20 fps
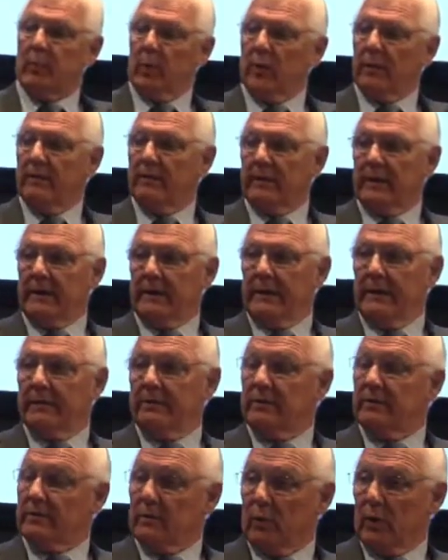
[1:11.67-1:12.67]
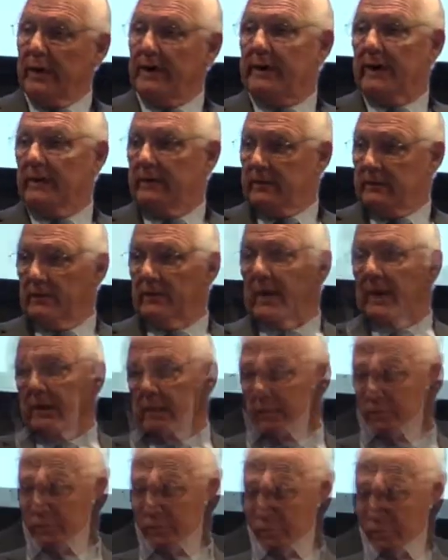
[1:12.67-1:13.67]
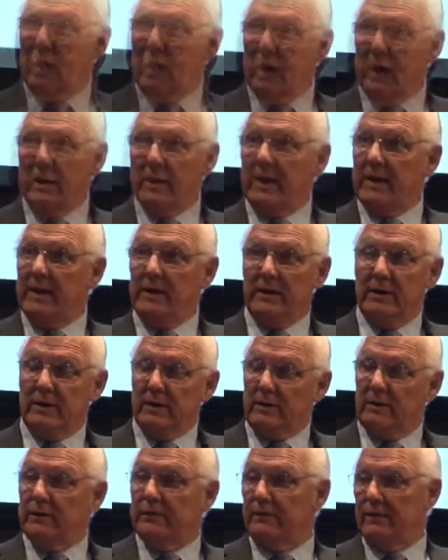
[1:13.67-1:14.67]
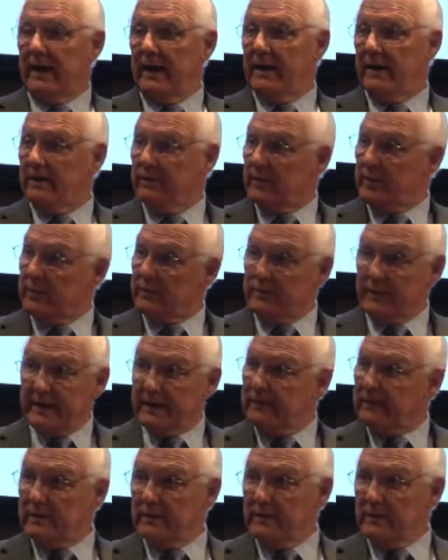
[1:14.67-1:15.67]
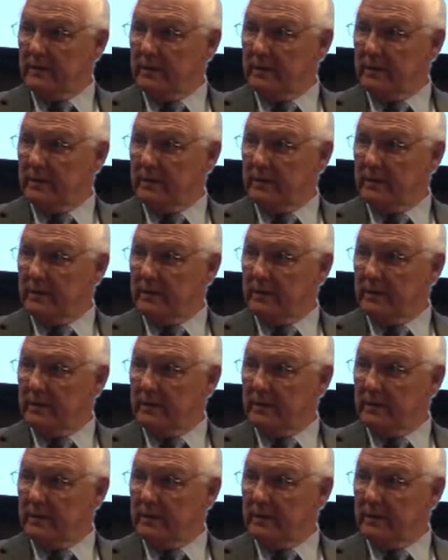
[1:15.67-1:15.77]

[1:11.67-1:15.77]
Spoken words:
thing is to break down the silos. I'm a huge fan of prevention.